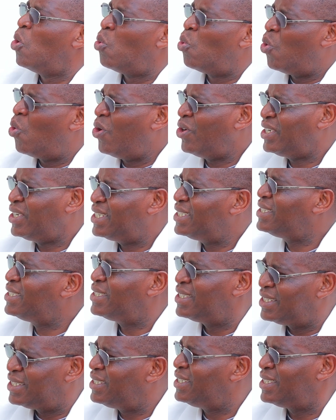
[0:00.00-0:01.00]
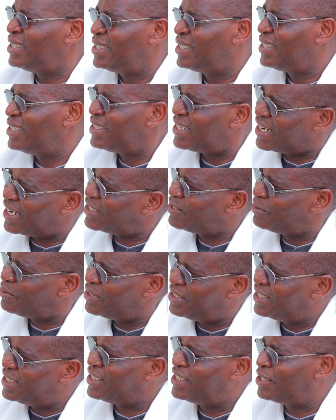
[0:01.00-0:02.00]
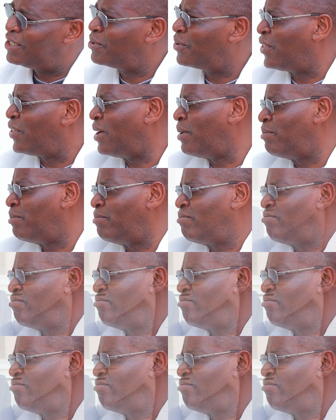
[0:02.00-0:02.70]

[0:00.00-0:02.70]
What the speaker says: What is this that you did to them?